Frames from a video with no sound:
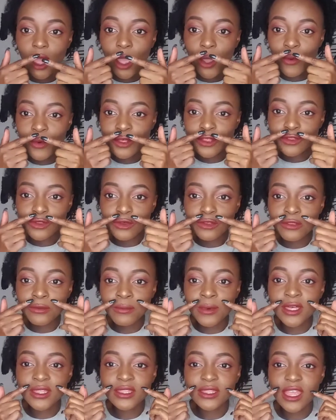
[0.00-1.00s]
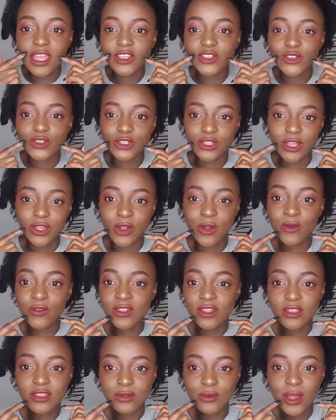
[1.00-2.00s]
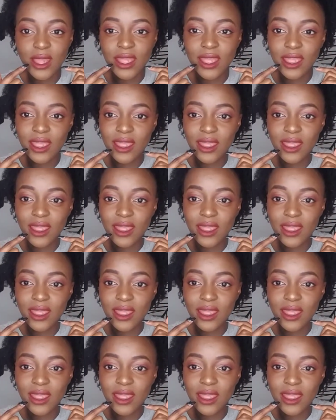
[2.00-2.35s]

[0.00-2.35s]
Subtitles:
It was those mustaches that go this way.